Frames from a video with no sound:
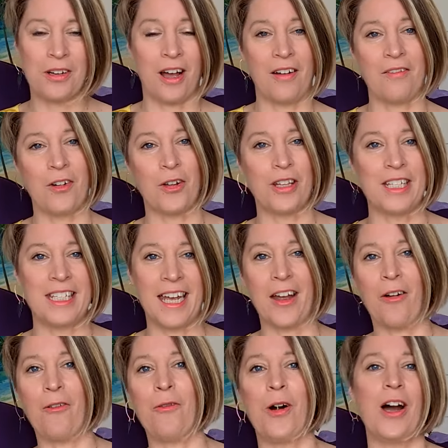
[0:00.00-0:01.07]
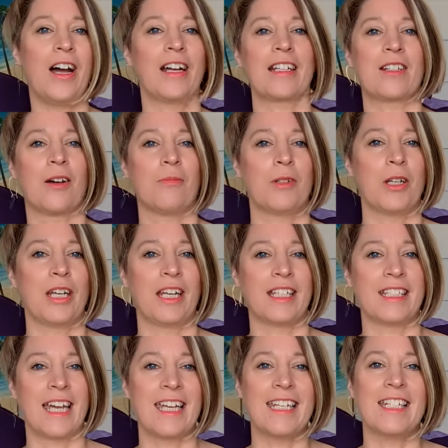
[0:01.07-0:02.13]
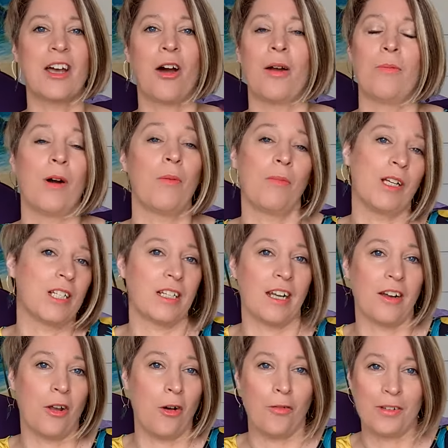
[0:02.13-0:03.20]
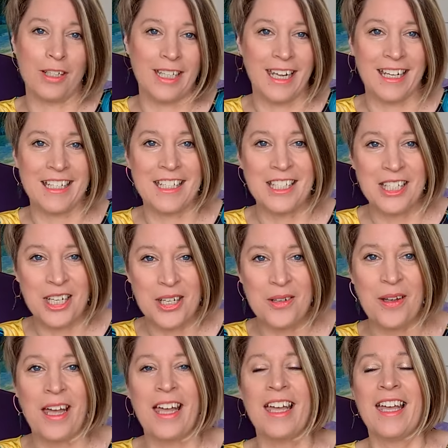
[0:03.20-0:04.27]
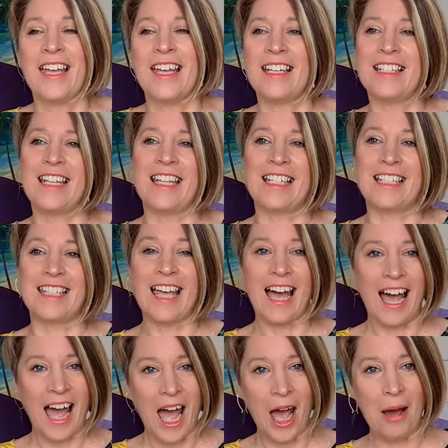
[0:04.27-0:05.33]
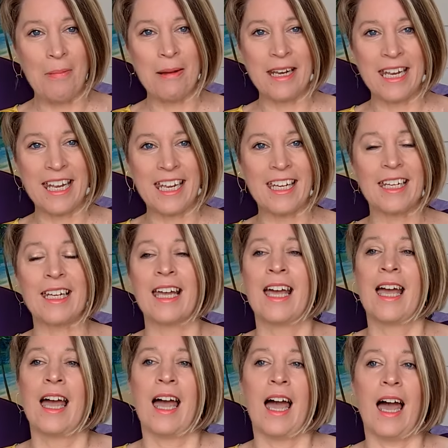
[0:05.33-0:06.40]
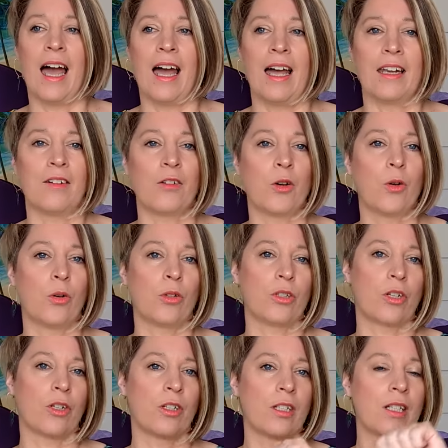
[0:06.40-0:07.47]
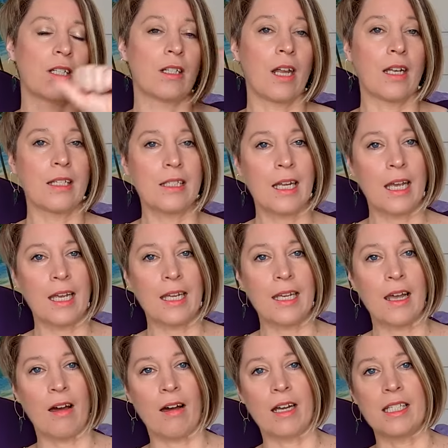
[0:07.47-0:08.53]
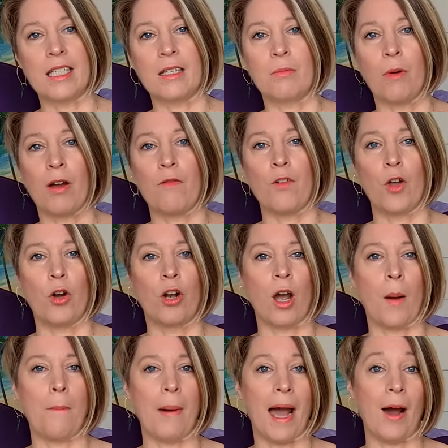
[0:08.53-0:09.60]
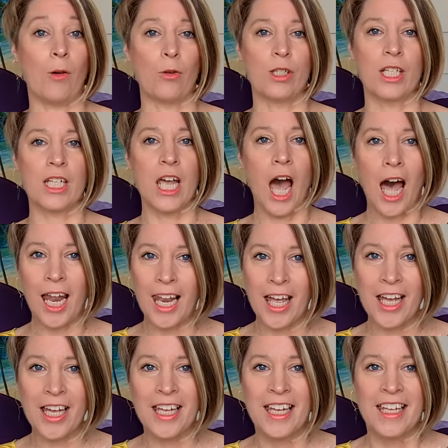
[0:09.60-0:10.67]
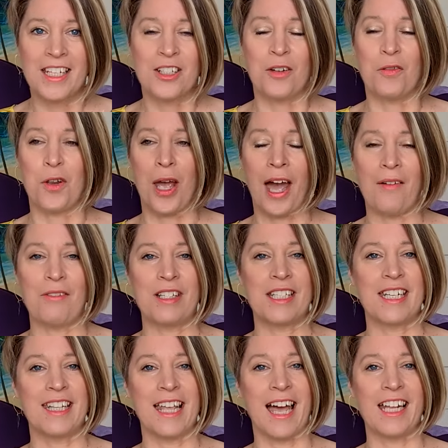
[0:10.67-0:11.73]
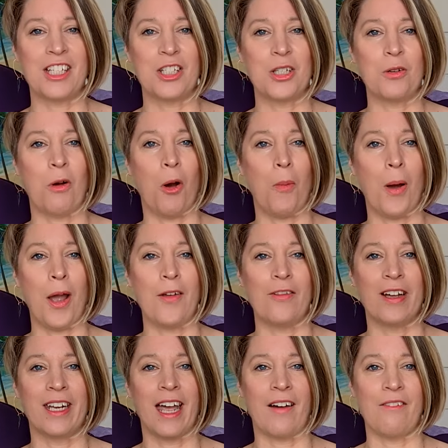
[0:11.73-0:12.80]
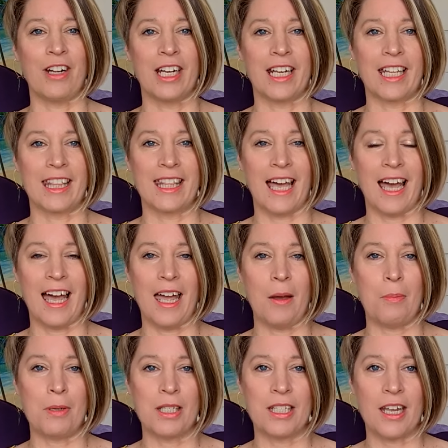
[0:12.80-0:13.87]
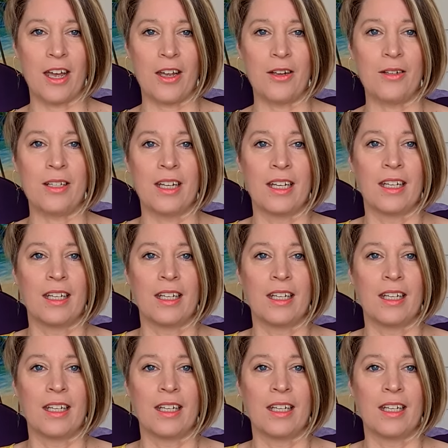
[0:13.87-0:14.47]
I've got the day off work, so I'm doing a daytime one, which I don't often get to do. So there's that happening. And of course, on Sunday, I did my vlog about colour. So if you haven't seen that, do hop over and have a look at that episode.